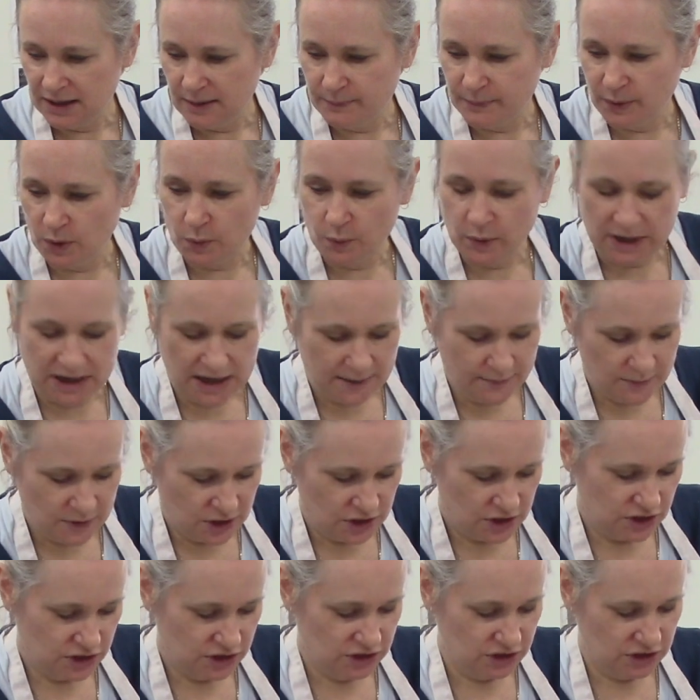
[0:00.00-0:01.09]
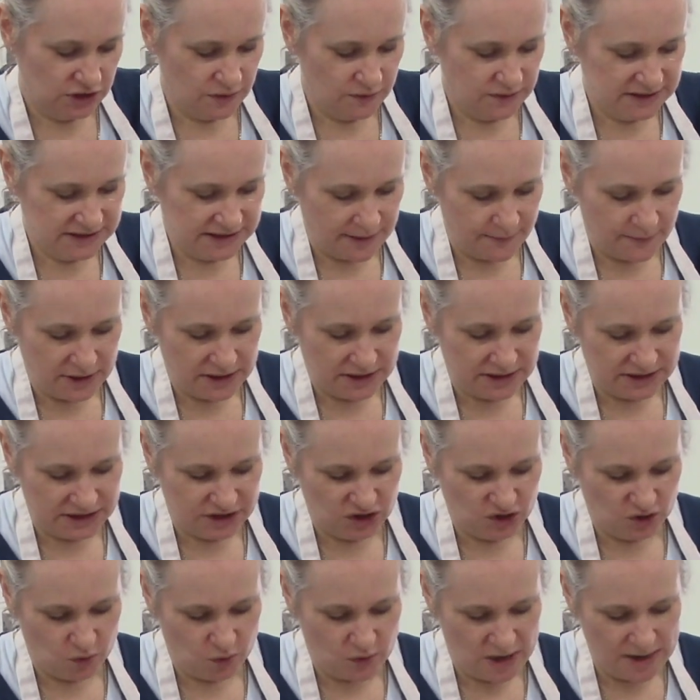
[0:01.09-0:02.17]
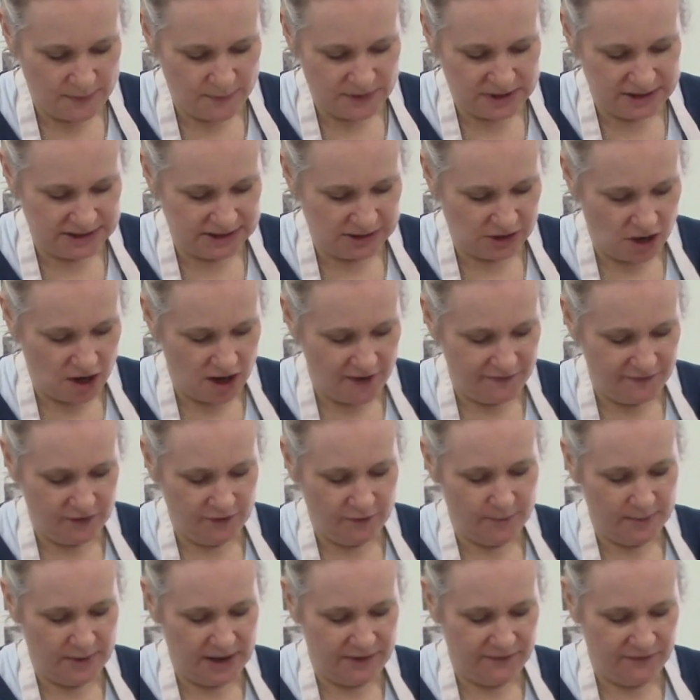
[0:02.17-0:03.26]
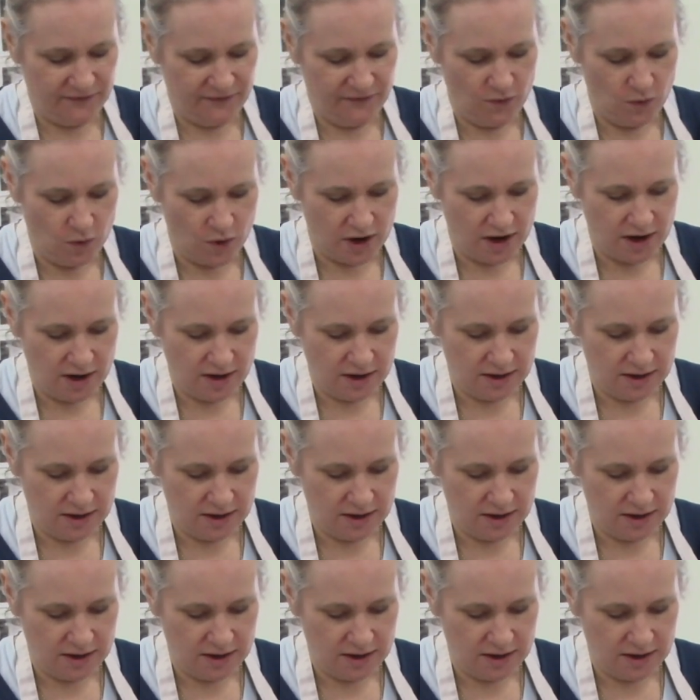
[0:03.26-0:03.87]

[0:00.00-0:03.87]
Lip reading: But what I'm going to do is I'm going to scrape this off of my fork.